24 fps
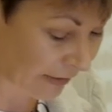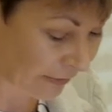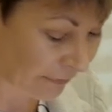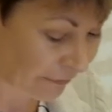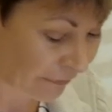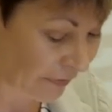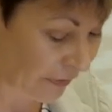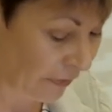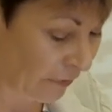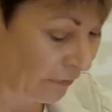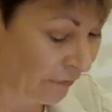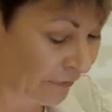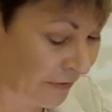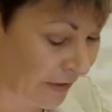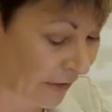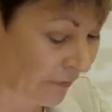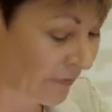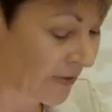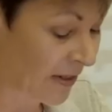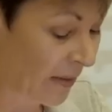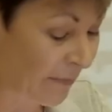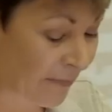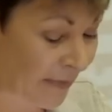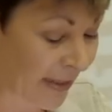of, of, of
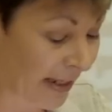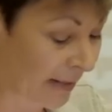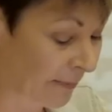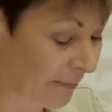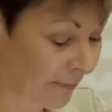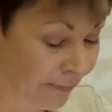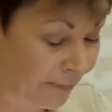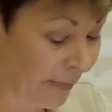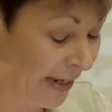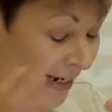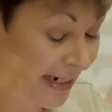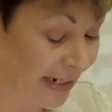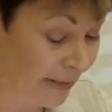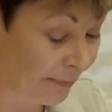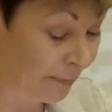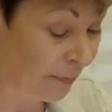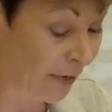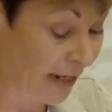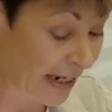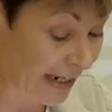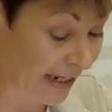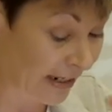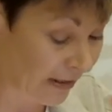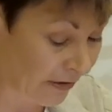something better
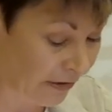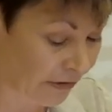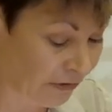breaking